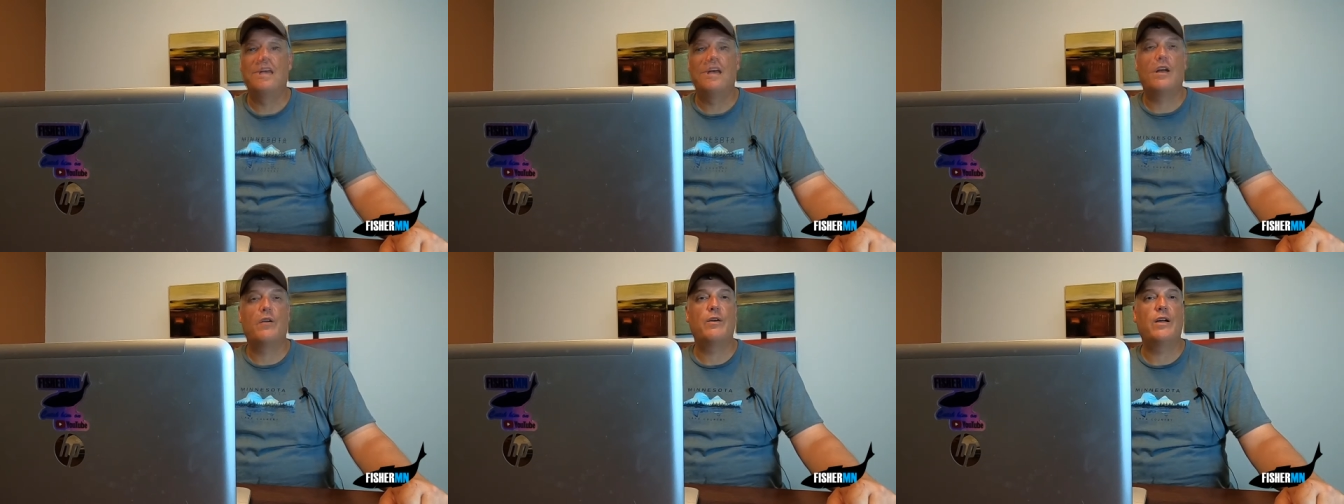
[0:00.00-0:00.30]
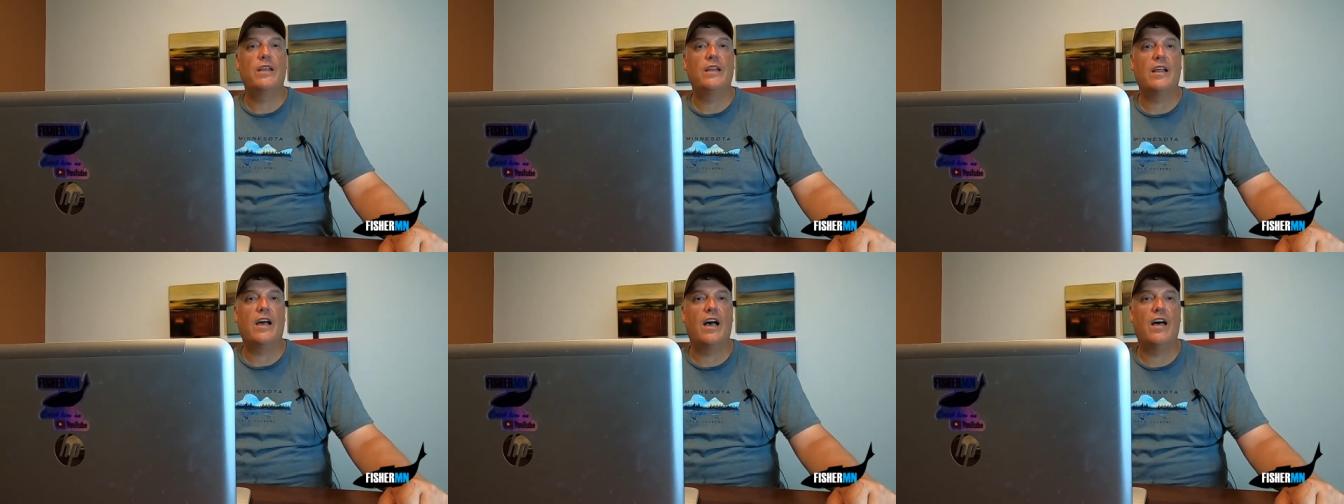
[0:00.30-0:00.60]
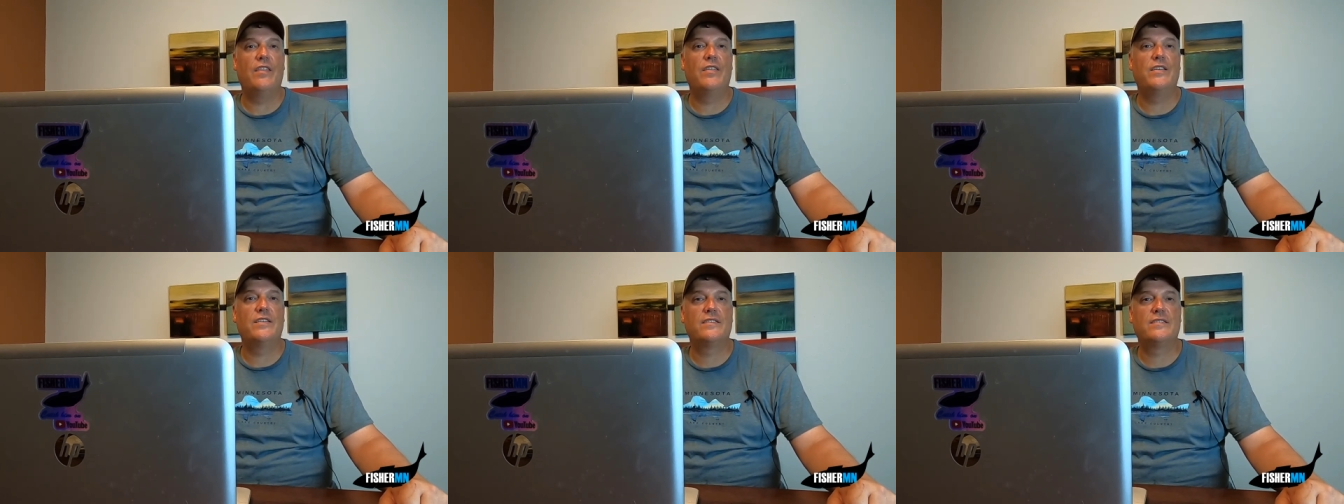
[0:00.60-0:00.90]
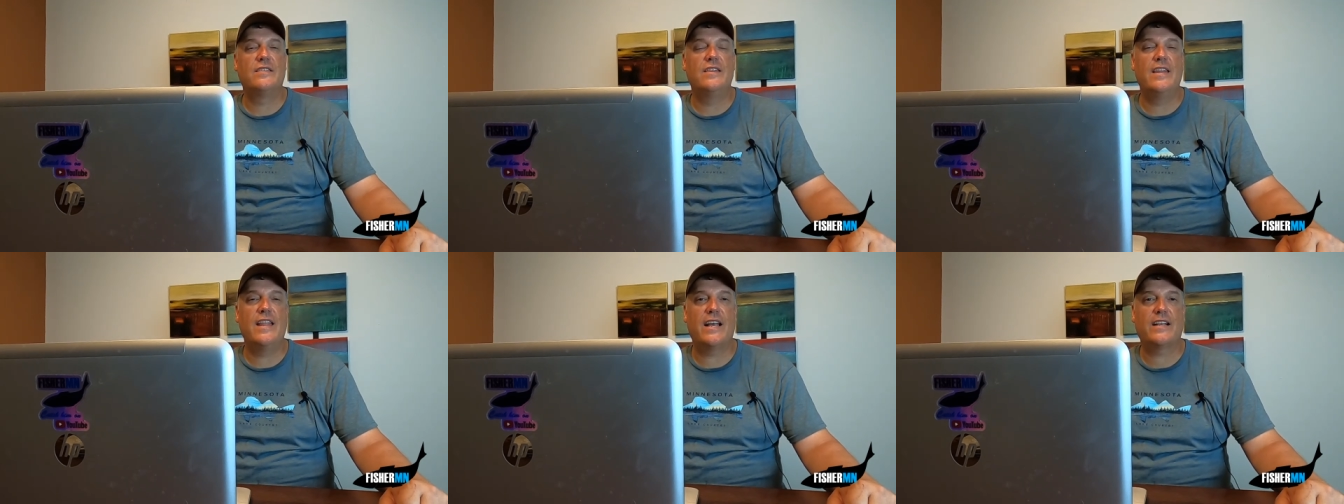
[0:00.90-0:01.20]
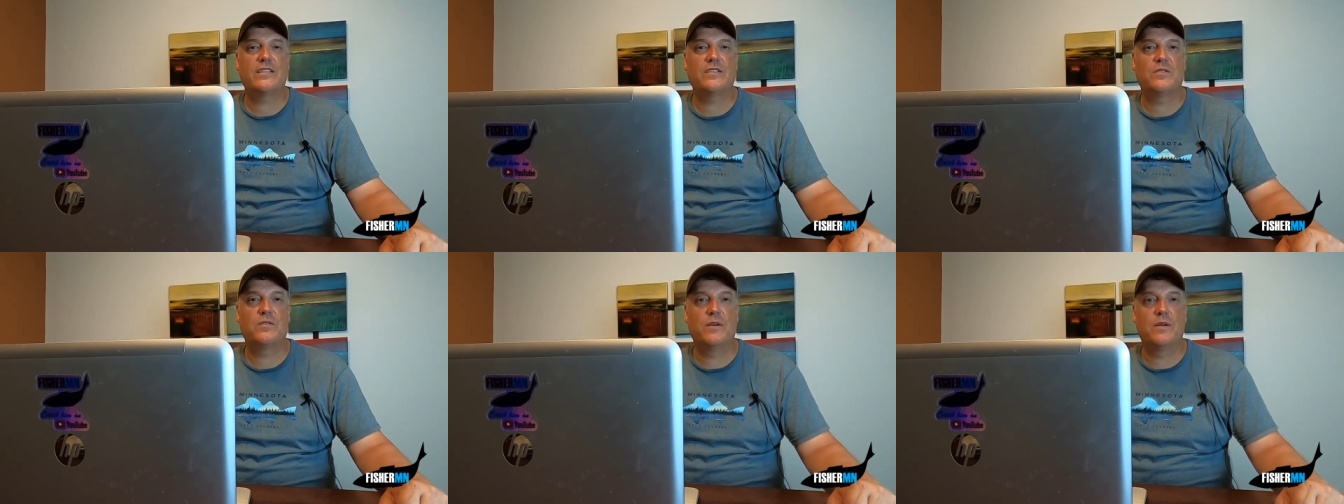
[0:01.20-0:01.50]
All right, on this
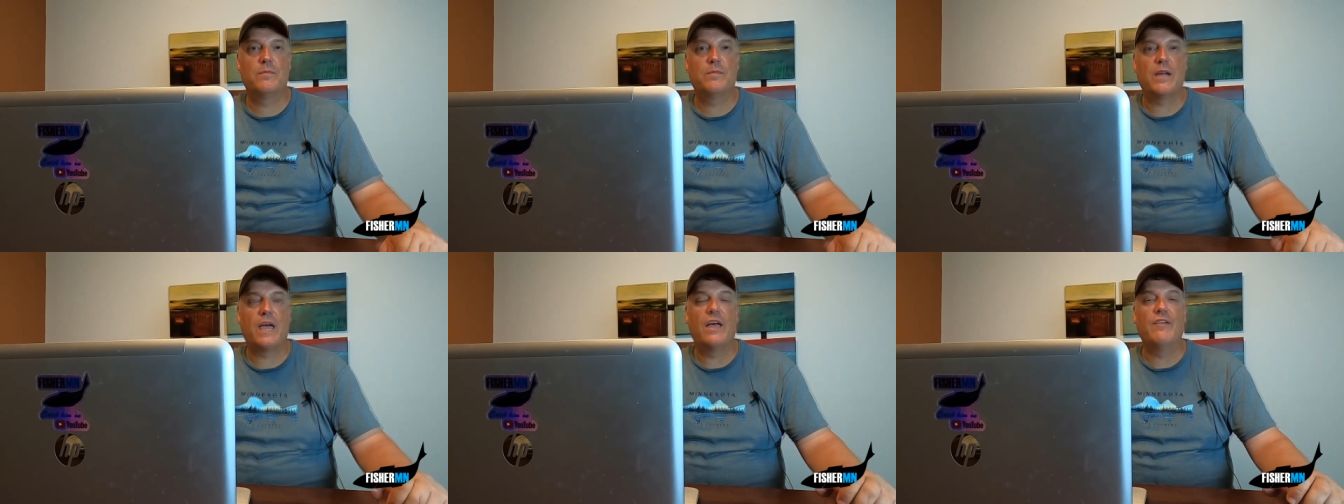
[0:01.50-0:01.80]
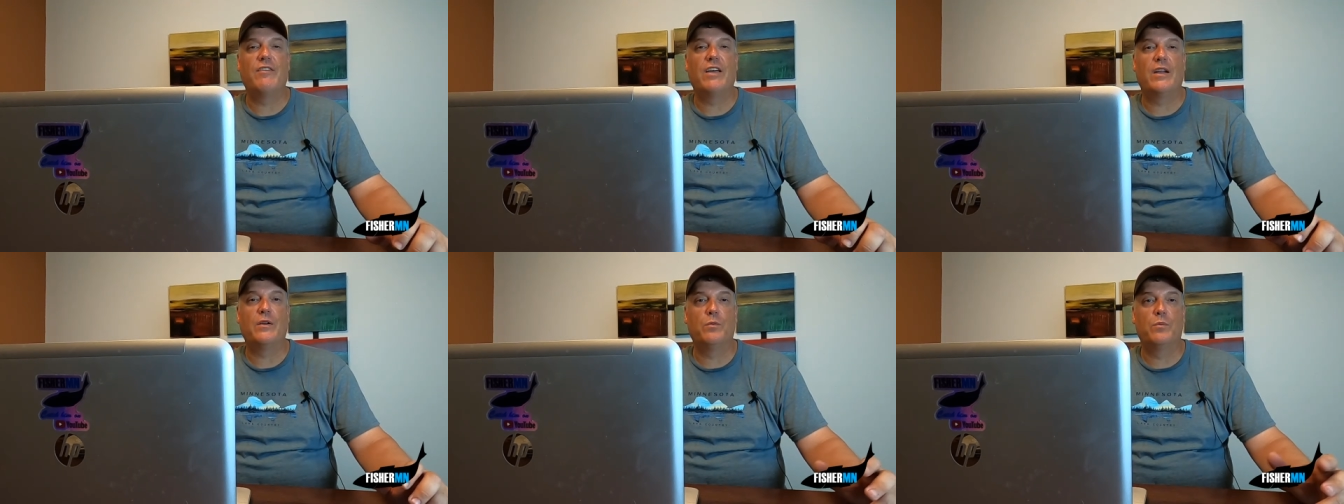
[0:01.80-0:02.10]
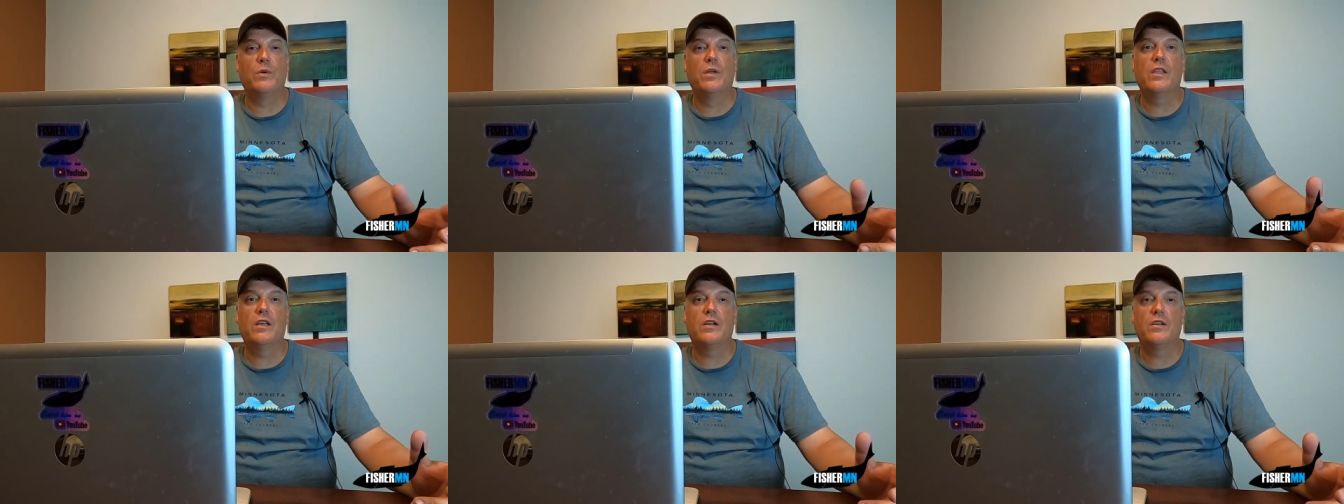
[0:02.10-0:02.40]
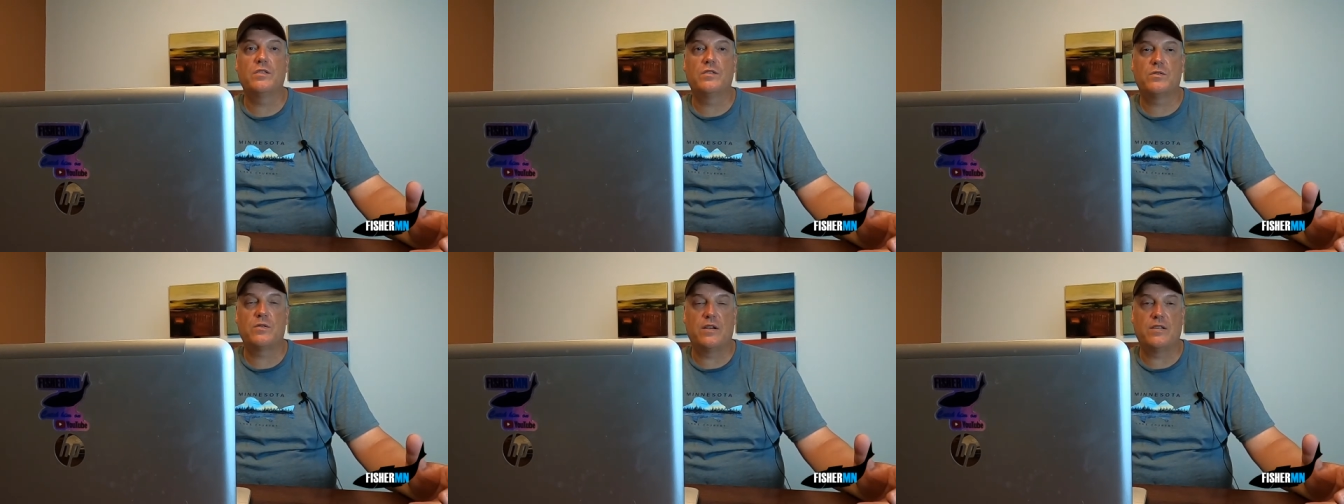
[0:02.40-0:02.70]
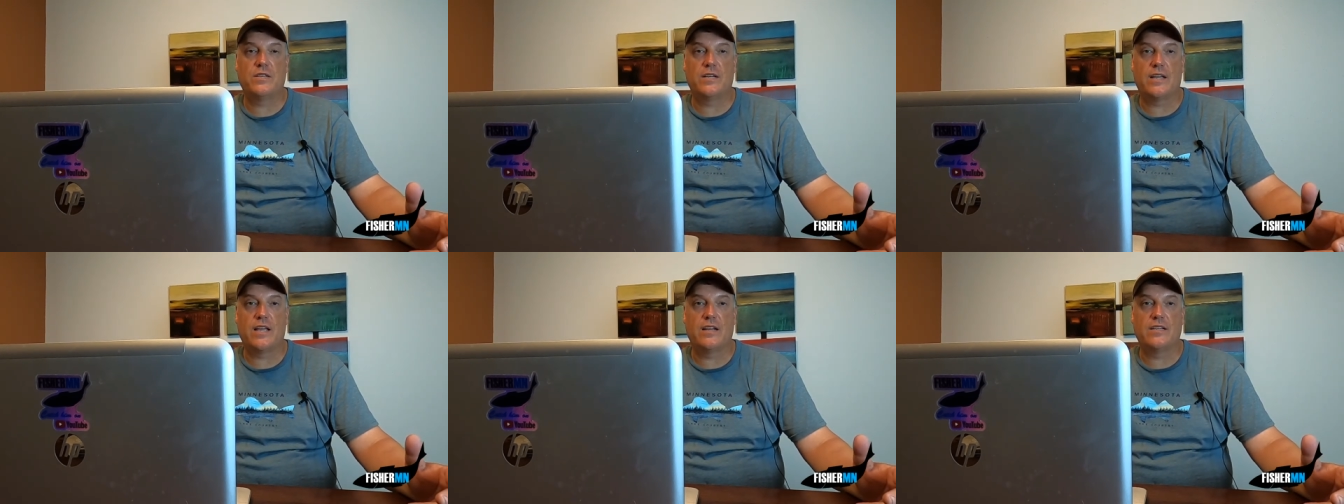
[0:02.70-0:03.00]
next trip, I've had a really good
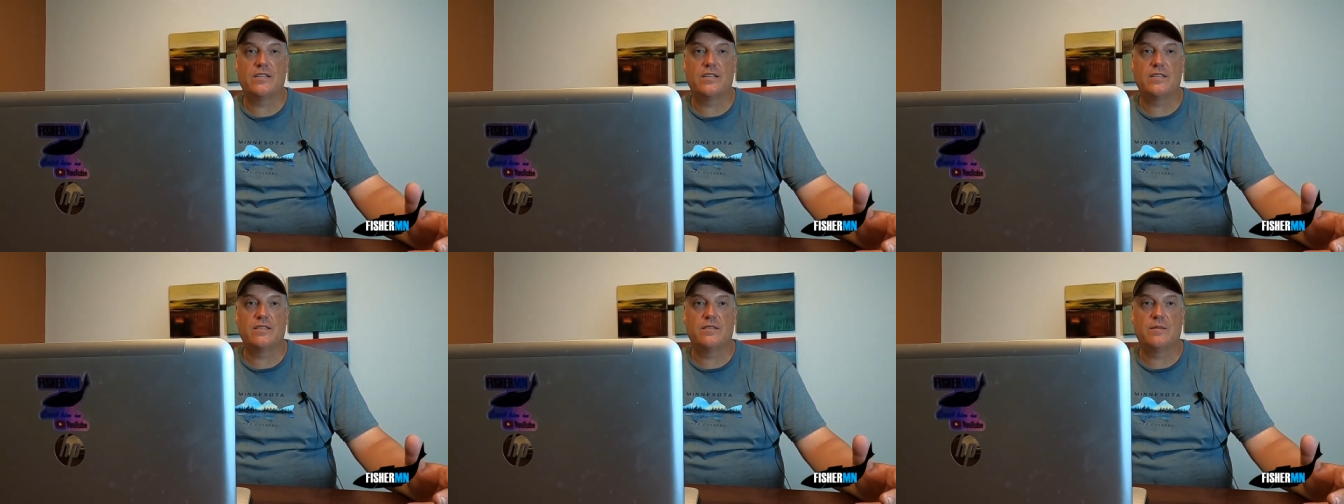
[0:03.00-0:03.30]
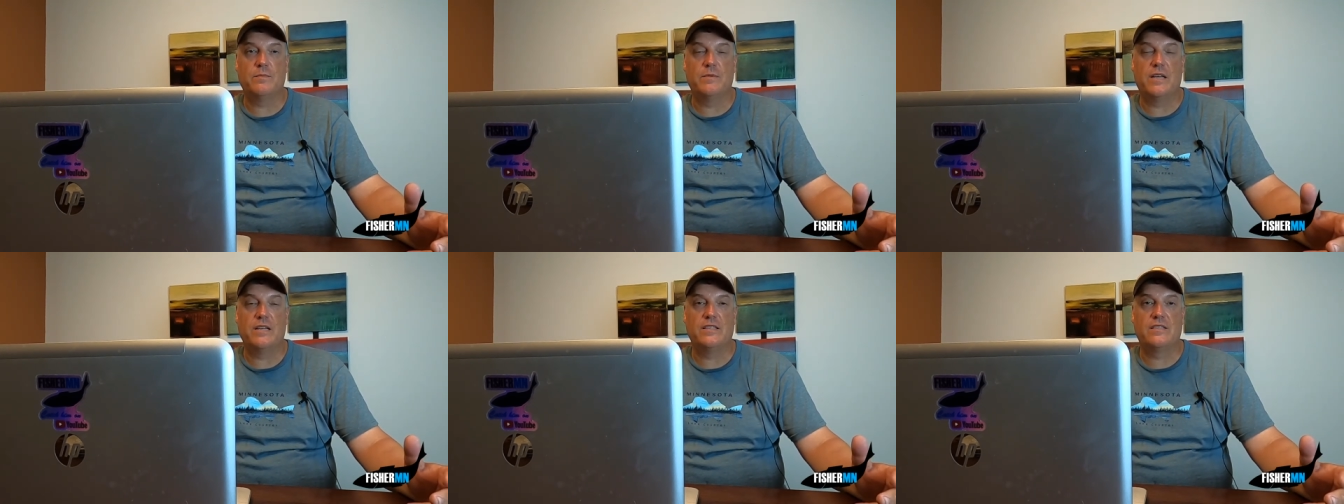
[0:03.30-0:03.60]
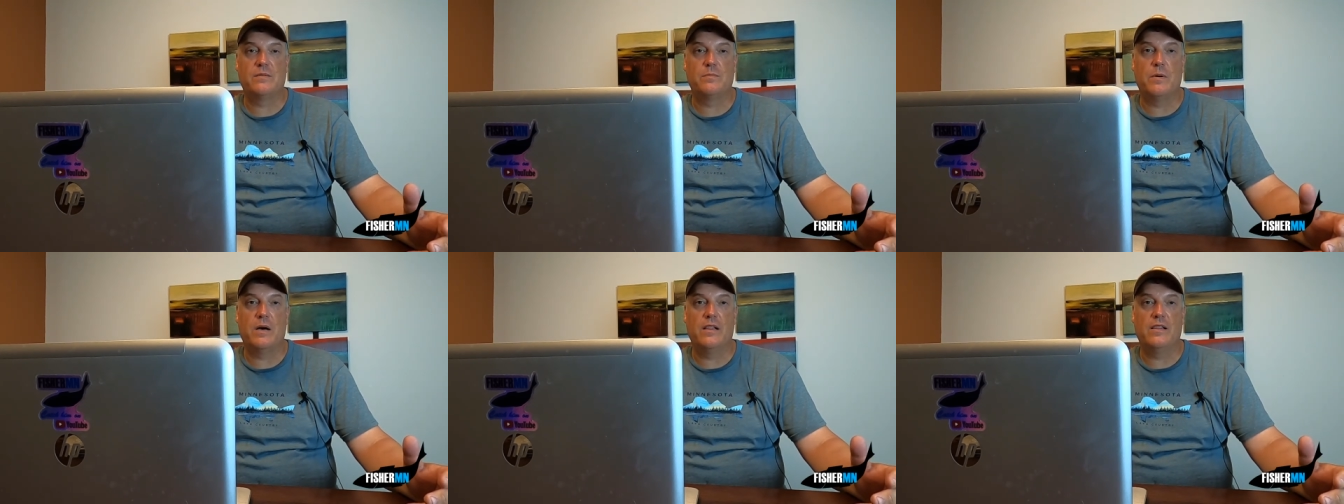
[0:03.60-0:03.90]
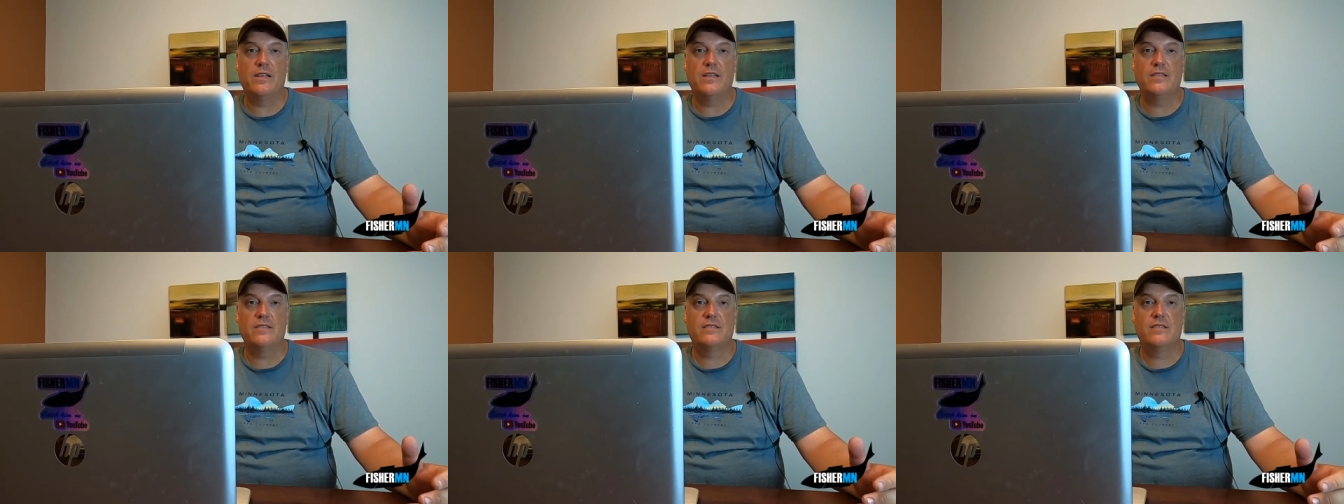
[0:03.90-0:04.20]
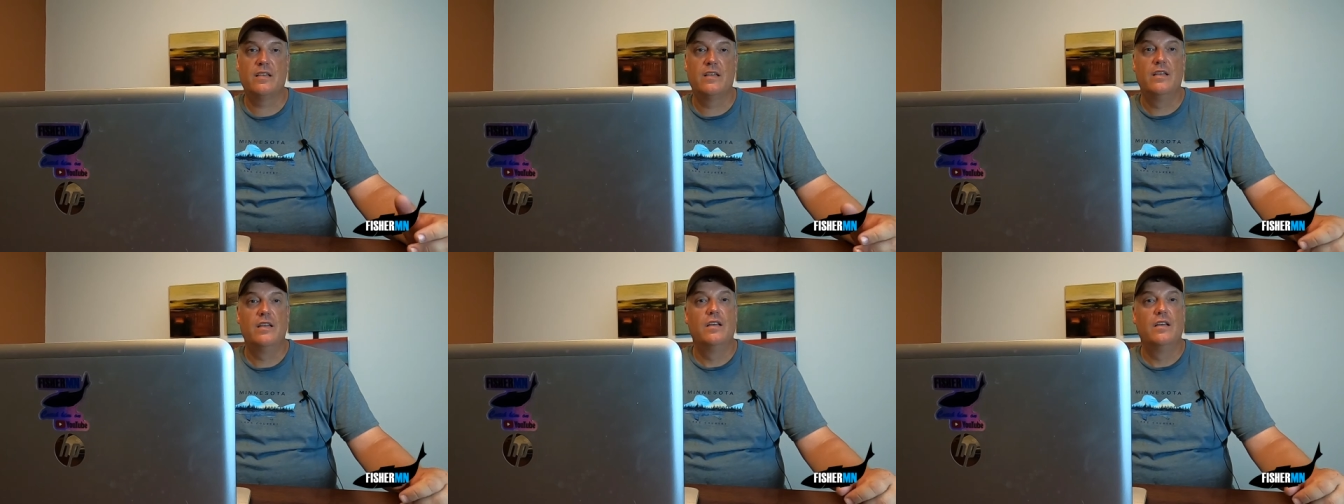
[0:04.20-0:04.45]
stretch of catching some nice smallies.